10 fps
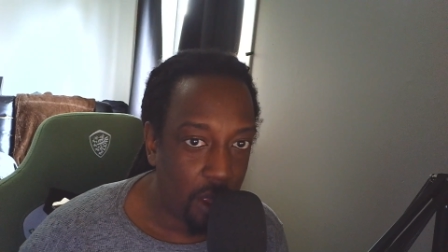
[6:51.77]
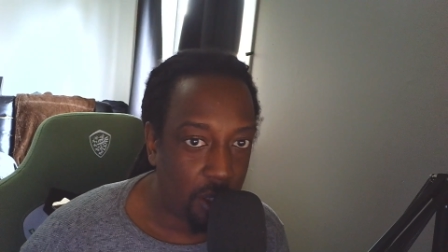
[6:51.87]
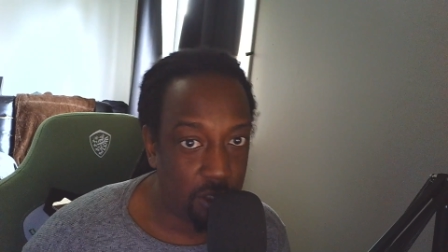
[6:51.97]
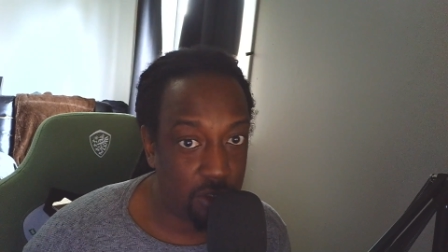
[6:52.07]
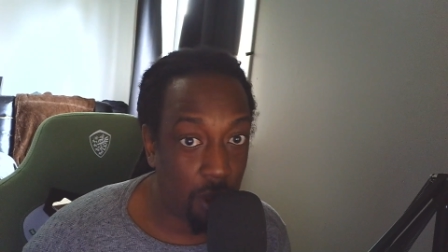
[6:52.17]

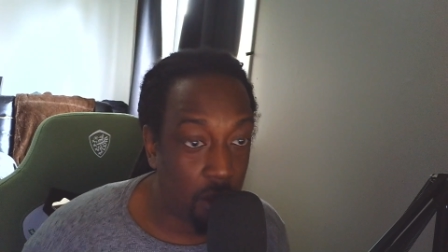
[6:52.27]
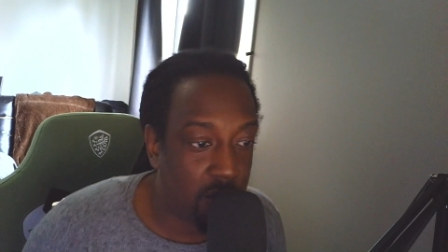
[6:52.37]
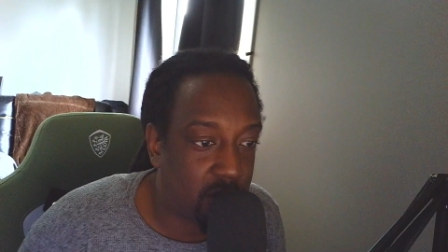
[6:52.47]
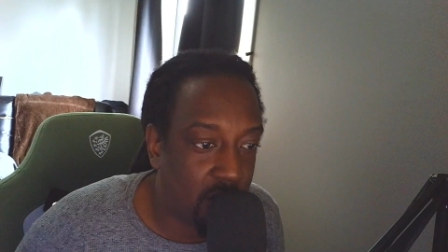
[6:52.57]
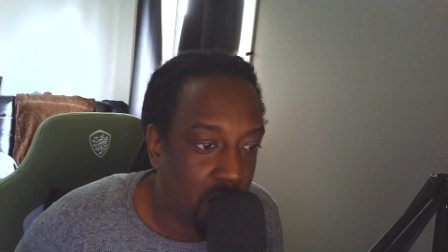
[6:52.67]
Because
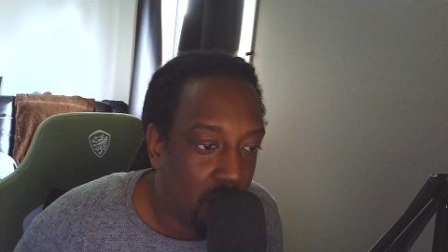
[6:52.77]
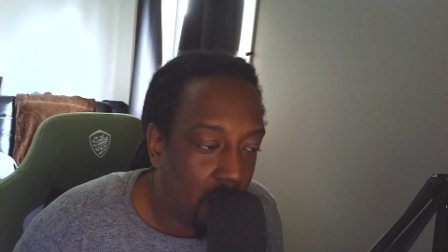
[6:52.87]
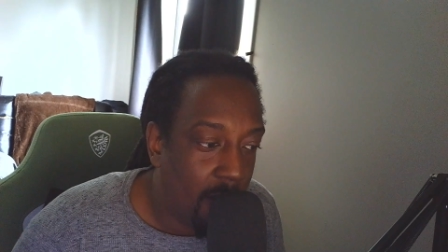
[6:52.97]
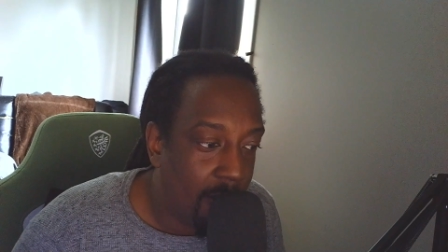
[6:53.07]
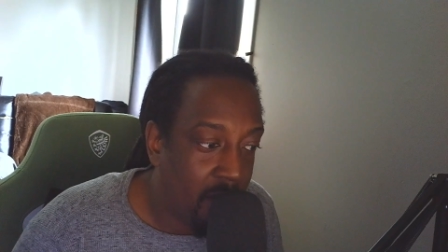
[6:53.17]
honestly,
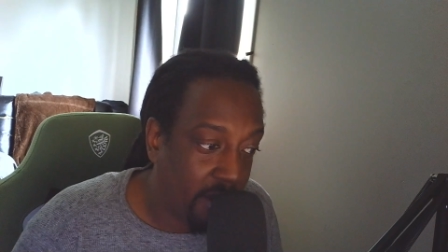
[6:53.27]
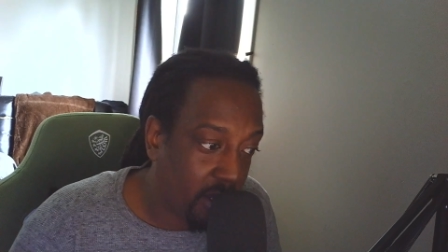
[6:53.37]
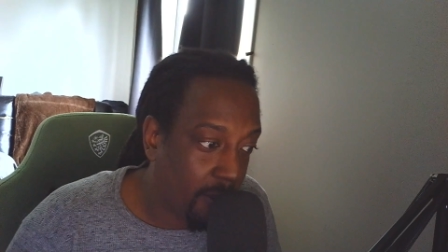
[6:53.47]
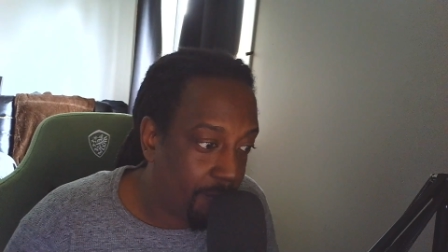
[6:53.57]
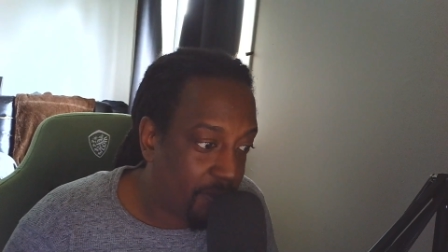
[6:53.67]

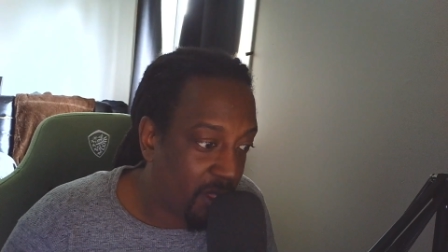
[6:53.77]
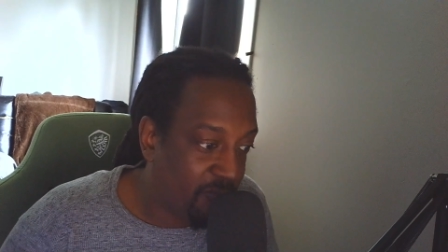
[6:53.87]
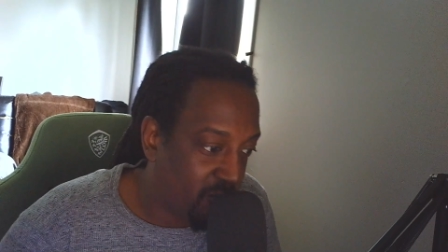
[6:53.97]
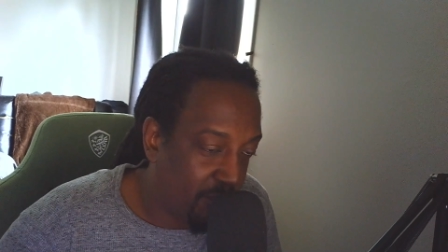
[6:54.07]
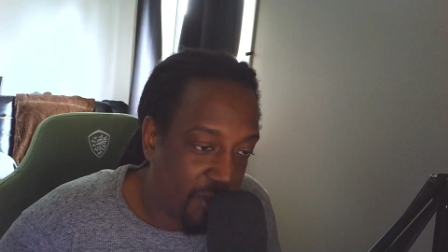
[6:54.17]
like if
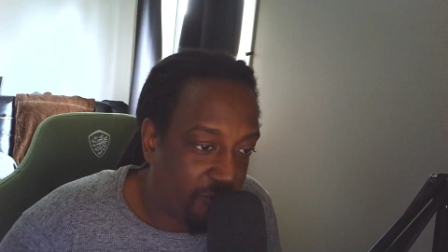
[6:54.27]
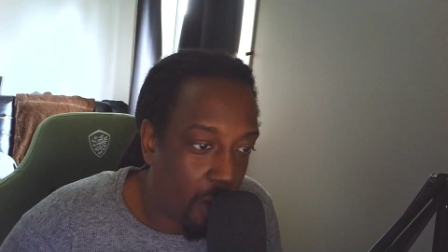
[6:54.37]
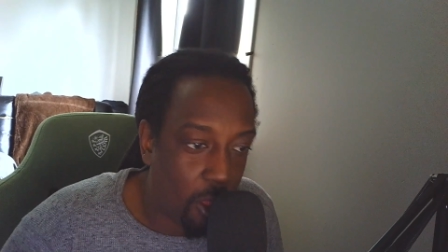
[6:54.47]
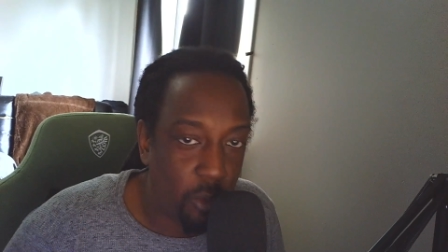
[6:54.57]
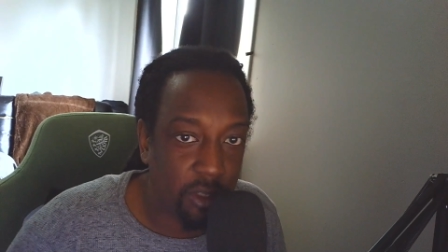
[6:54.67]
you've been
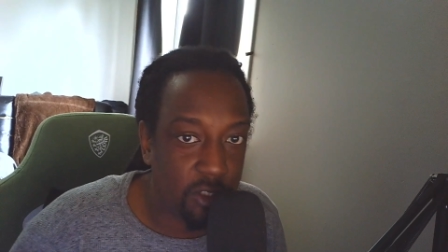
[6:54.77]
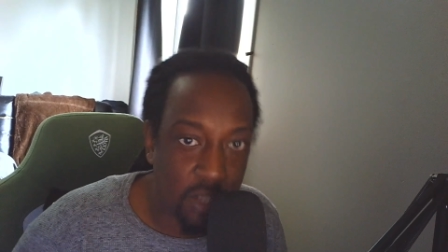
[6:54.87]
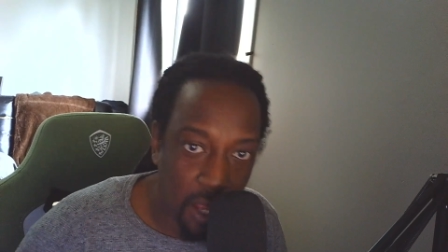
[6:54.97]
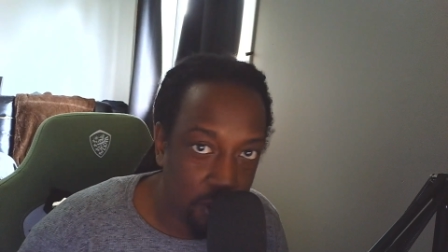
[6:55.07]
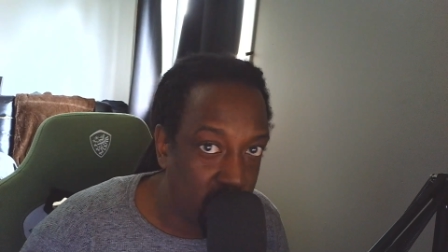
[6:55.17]
following the
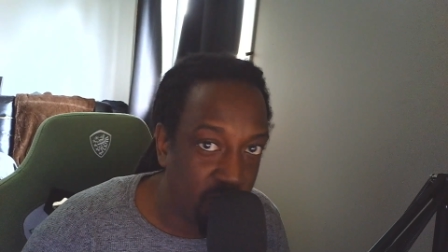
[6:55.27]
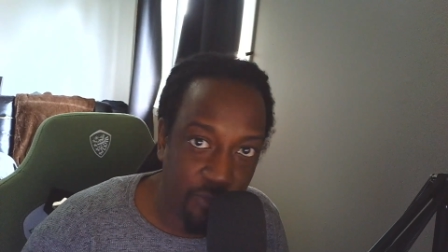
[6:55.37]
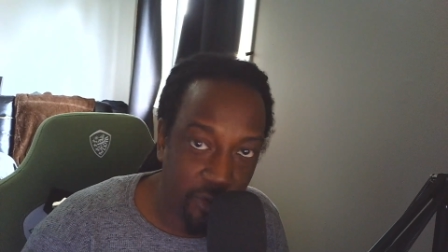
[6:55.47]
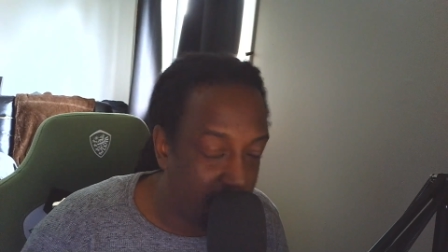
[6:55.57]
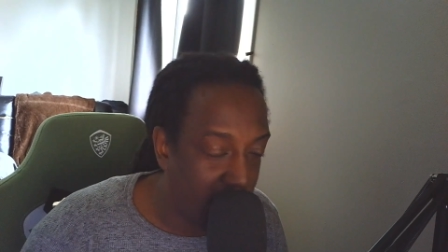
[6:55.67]
channel,
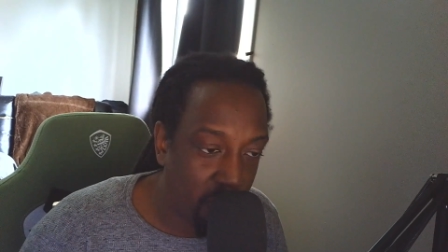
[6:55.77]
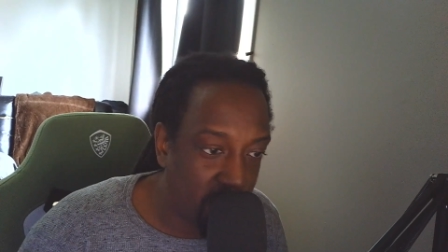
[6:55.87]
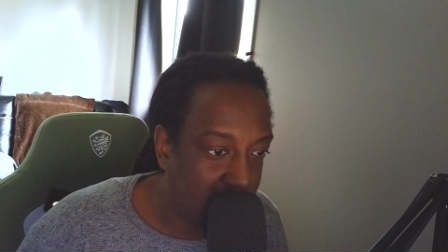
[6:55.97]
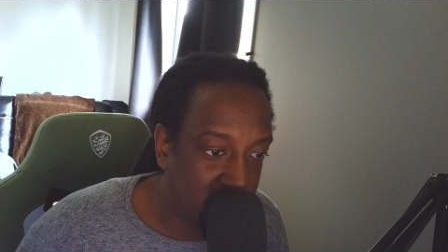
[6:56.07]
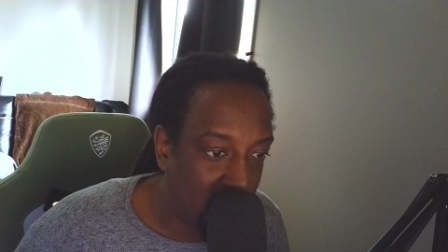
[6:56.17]
you've
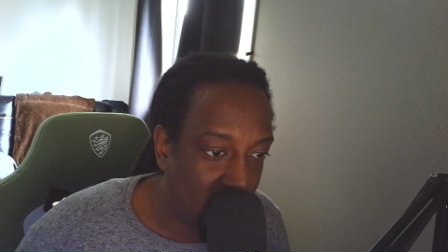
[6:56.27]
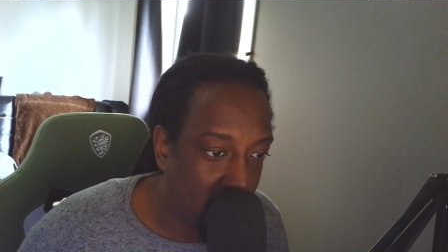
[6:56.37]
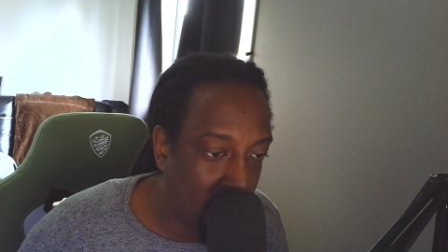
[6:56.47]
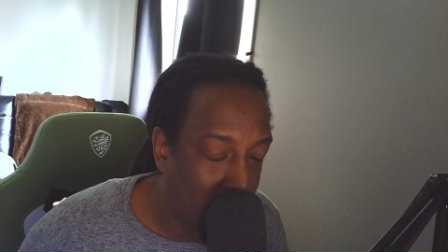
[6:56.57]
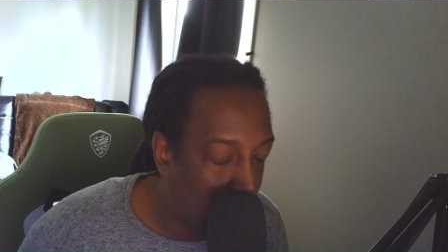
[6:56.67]
heard me say
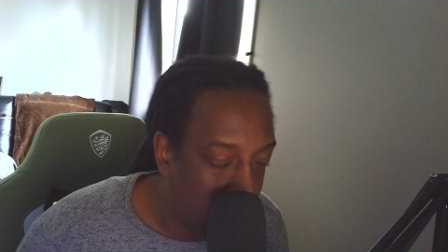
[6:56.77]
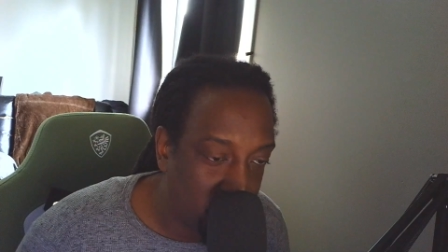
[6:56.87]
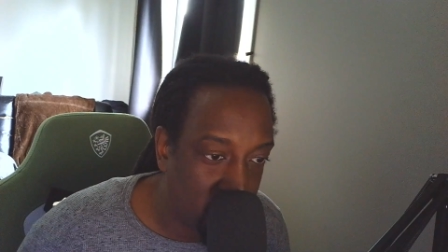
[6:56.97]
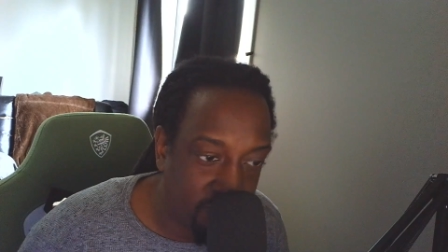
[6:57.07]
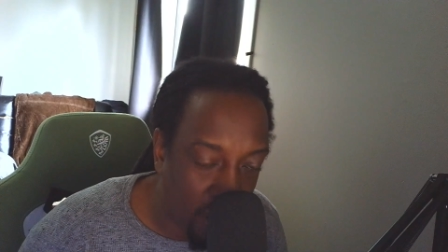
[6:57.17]

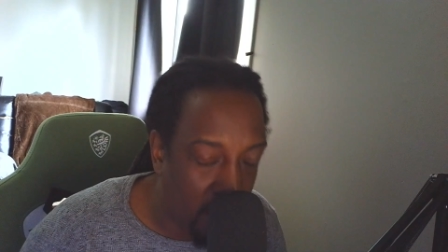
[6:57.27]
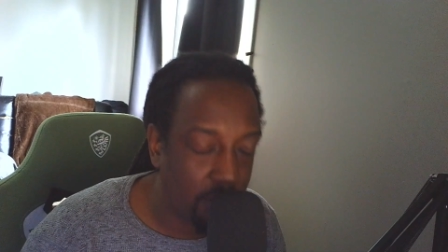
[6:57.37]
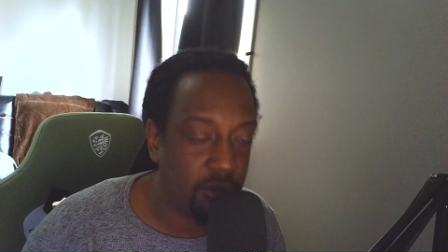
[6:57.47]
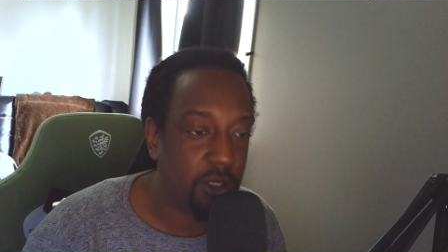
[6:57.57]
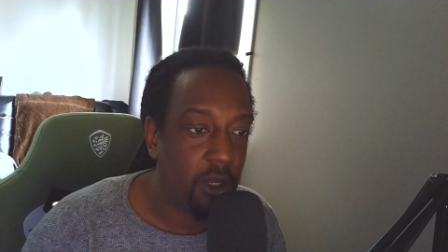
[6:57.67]
hundreds of
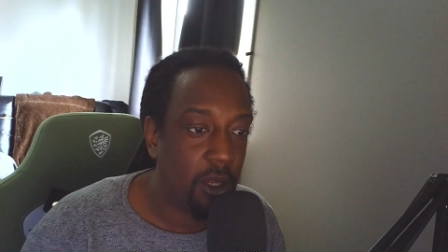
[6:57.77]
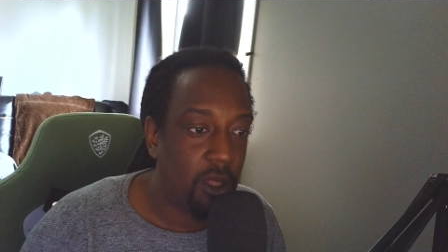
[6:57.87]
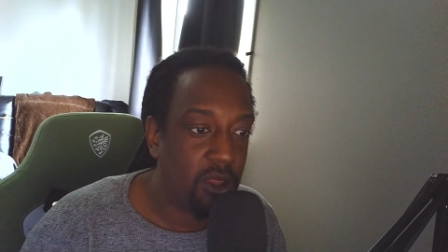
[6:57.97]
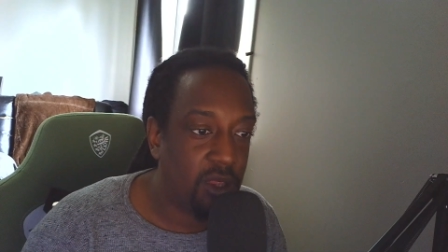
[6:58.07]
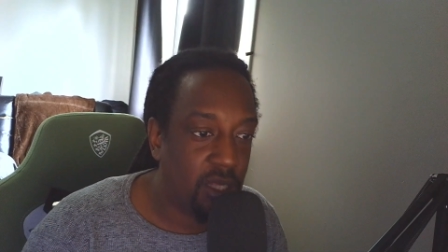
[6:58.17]
times
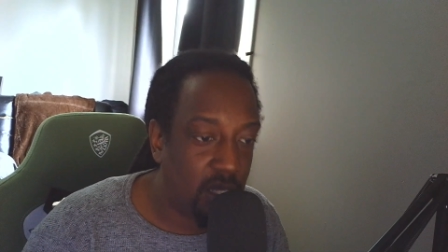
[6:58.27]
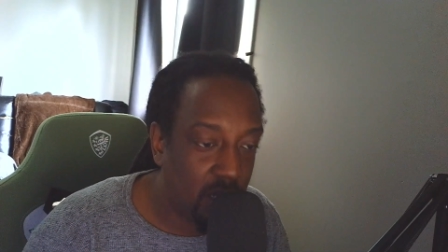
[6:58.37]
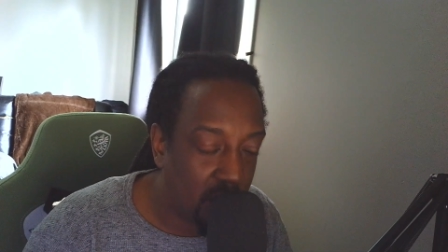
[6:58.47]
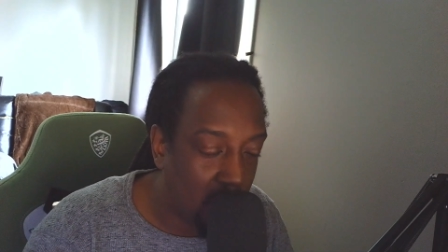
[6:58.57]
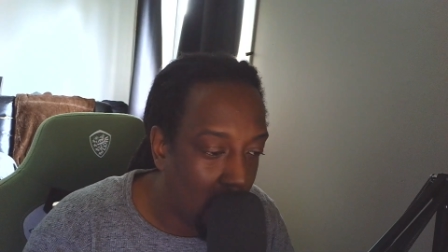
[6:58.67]

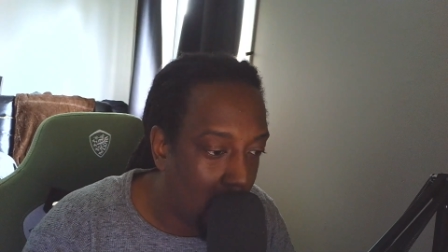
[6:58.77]
the